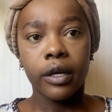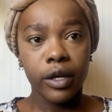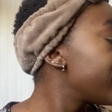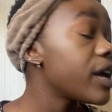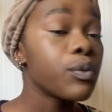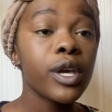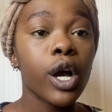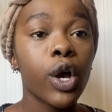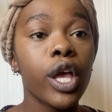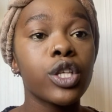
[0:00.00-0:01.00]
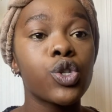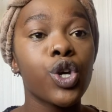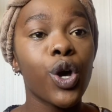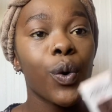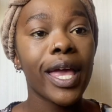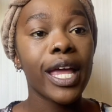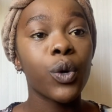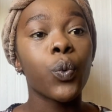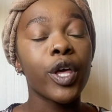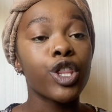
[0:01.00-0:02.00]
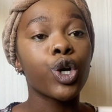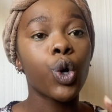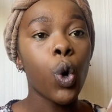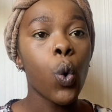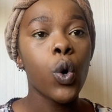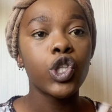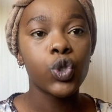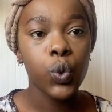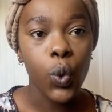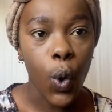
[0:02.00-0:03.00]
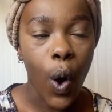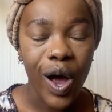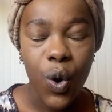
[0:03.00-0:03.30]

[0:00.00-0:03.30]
And then we are going to go in with contouring.